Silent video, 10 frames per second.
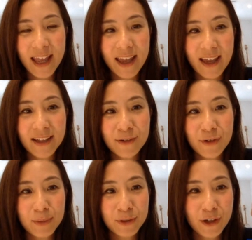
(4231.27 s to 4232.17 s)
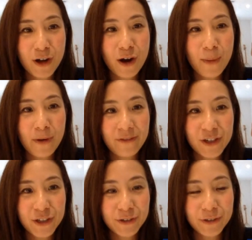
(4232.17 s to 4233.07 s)
and Crypto.com
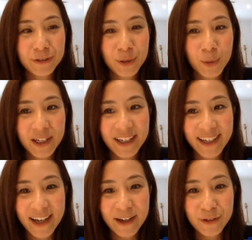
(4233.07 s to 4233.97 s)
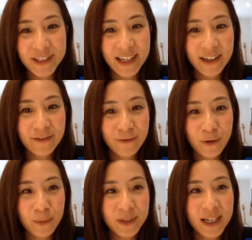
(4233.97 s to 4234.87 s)
official Twitter account to stay
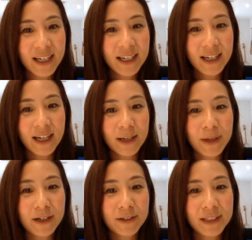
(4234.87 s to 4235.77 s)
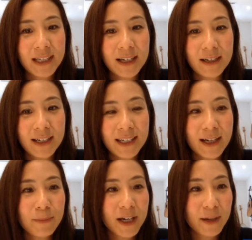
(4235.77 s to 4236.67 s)
informed about
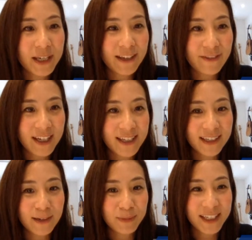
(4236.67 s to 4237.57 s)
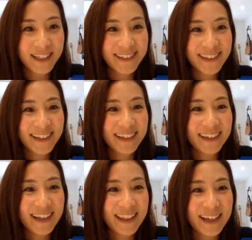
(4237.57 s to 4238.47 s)
any upcoming events and updates.
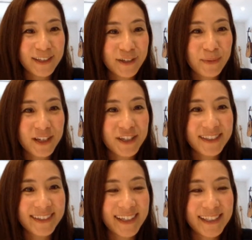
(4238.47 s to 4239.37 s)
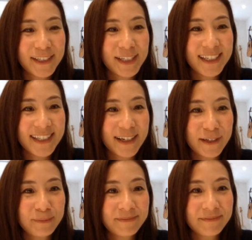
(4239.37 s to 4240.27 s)
Thanks so much. Until next
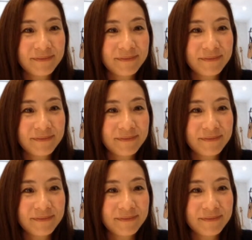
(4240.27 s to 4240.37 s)
time.